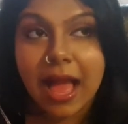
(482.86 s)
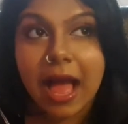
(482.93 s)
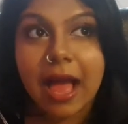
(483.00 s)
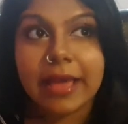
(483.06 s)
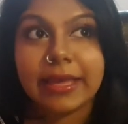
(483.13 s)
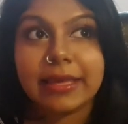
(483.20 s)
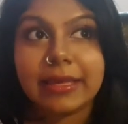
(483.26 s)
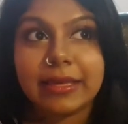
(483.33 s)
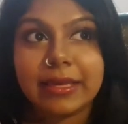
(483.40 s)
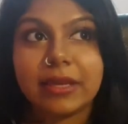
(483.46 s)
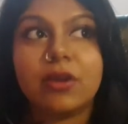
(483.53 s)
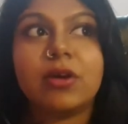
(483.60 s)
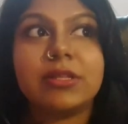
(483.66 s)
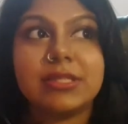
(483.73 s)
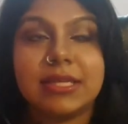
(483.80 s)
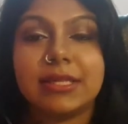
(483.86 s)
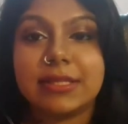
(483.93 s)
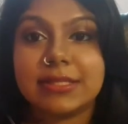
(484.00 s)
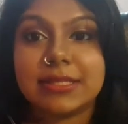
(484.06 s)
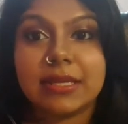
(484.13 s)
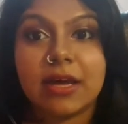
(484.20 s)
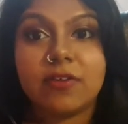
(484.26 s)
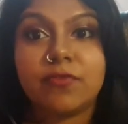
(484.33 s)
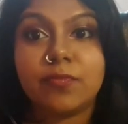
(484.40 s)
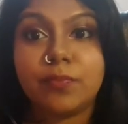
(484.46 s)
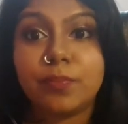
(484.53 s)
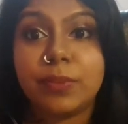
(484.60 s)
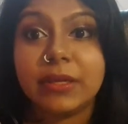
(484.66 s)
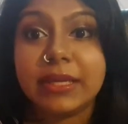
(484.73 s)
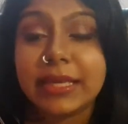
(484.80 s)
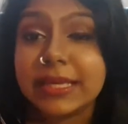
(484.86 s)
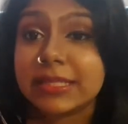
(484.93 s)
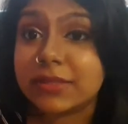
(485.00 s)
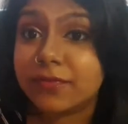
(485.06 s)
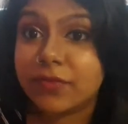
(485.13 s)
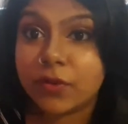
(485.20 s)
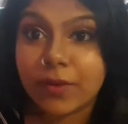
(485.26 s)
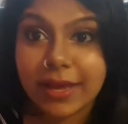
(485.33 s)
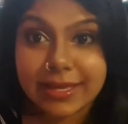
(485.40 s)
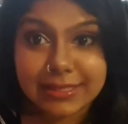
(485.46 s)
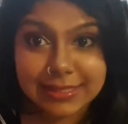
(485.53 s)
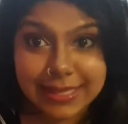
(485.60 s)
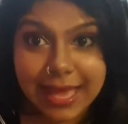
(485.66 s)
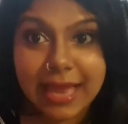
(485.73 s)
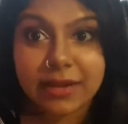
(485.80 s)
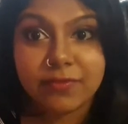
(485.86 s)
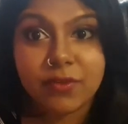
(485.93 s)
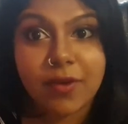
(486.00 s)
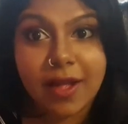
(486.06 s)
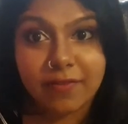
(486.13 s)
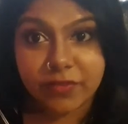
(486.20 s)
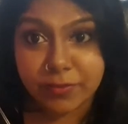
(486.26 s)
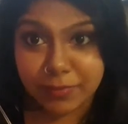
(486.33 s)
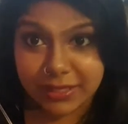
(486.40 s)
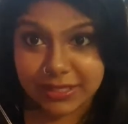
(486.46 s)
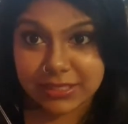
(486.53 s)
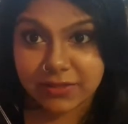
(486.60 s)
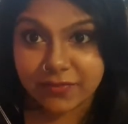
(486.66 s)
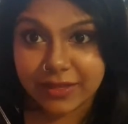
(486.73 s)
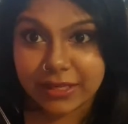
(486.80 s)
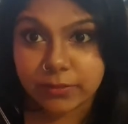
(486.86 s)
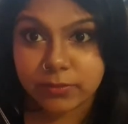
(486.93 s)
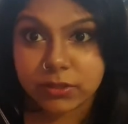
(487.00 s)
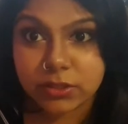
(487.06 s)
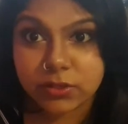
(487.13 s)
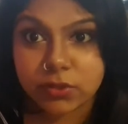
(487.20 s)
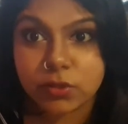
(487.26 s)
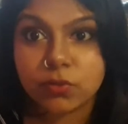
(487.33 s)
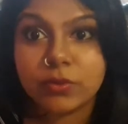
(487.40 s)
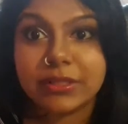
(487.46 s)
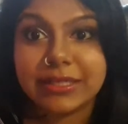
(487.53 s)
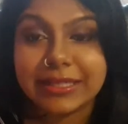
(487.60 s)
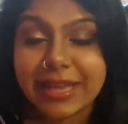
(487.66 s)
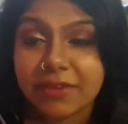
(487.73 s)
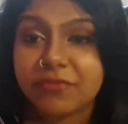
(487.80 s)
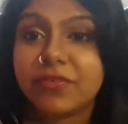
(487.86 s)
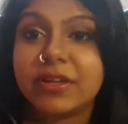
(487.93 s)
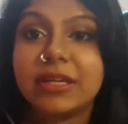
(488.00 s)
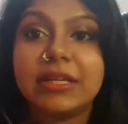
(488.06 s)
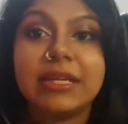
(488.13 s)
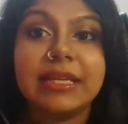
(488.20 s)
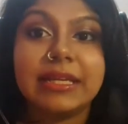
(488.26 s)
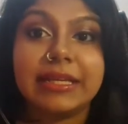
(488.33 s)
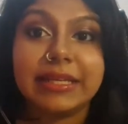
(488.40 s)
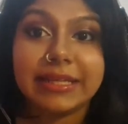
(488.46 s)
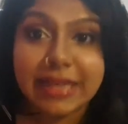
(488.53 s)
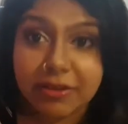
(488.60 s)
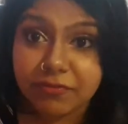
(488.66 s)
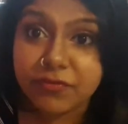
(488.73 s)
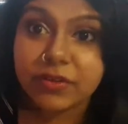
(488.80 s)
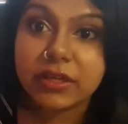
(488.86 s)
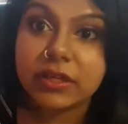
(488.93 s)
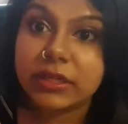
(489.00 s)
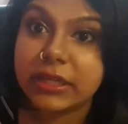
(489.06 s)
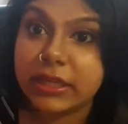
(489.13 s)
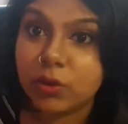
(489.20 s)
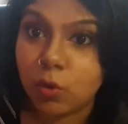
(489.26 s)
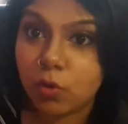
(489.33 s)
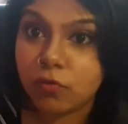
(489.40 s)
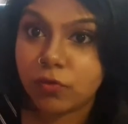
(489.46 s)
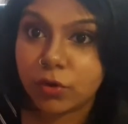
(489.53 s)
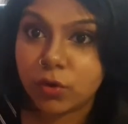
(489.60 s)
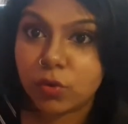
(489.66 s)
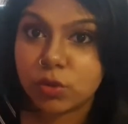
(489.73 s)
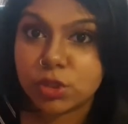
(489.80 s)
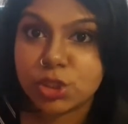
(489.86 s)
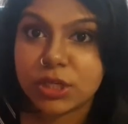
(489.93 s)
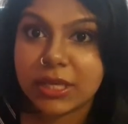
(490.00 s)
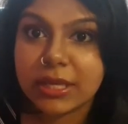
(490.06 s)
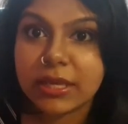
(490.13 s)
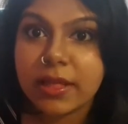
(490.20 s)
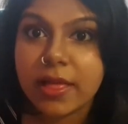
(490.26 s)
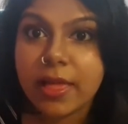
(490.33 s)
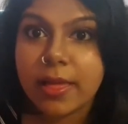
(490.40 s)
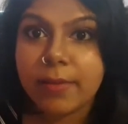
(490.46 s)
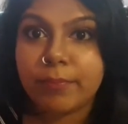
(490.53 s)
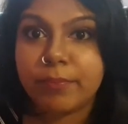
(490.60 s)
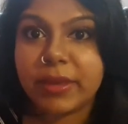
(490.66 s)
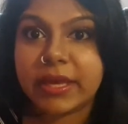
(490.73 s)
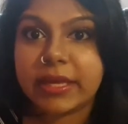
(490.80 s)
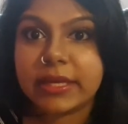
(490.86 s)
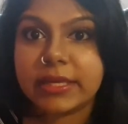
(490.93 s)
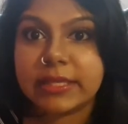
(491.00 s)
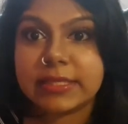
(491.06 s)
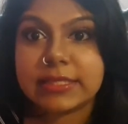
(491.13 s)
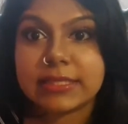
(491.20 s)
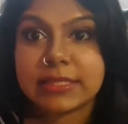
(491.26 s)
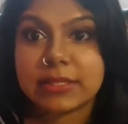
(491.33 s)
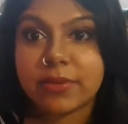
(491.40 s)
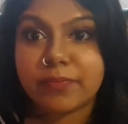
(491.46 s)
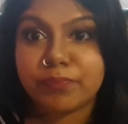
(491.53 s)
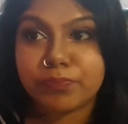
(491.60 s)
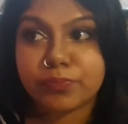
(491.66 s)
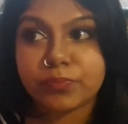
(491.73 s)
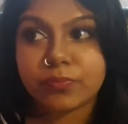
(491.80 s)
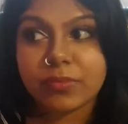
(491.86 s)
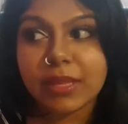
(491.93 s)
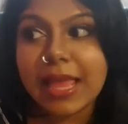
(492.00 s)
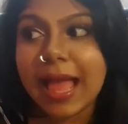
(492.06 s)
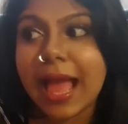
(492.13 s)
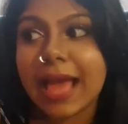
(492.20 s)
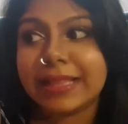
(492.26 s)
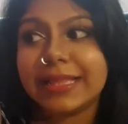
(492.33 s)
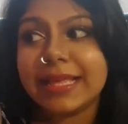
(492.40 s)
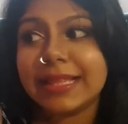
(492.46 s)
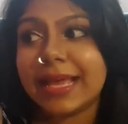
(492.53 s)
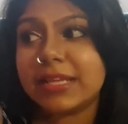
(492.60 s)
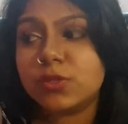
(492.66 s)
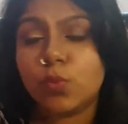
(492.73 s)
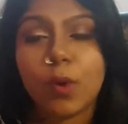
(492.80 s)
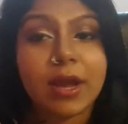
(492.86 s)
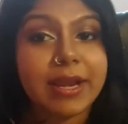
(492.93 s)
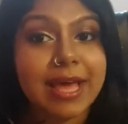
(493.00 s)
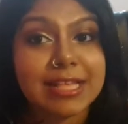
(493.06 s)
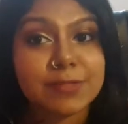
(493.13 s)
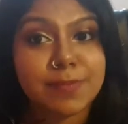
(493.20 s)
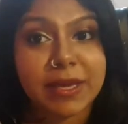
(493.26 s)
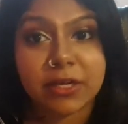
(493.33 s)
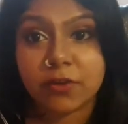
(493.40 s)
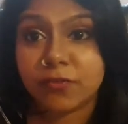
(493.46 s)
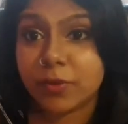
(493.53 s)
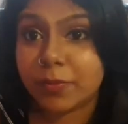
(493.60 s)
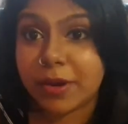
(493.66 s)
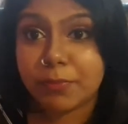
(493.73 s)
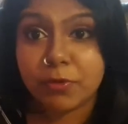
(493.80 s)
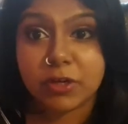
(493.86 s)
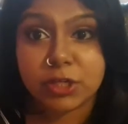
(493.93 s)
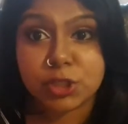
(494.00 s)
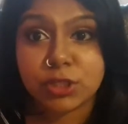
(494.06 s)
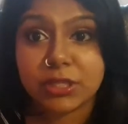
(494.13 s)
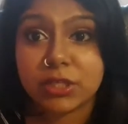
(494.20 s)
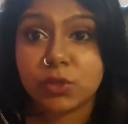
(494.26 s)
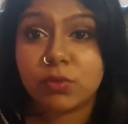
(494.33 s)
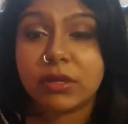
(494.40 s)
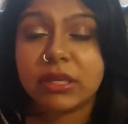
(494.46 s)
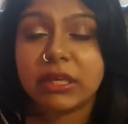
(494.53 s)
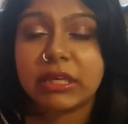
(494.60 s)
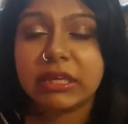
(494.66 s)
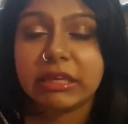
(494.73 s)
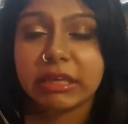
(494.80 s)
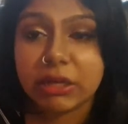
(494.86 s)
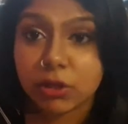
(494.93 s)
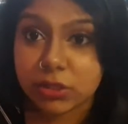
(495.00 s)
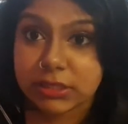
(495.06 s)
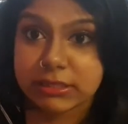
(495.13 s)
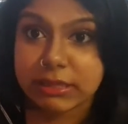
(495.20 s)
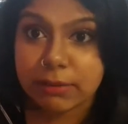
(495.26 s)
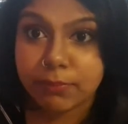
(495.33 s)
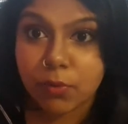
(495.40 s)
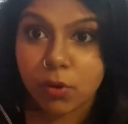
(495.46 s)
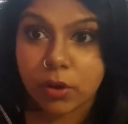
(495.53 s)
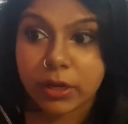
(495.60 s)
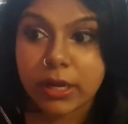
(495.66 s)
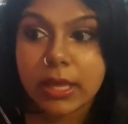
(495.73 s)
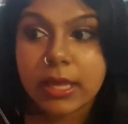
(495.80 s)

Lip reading: I cannot say this enough. Please, if you guys can, if you have the means available to you, definitely go for coaching, because I think that is one aspect of your preparation that you cannot skip on.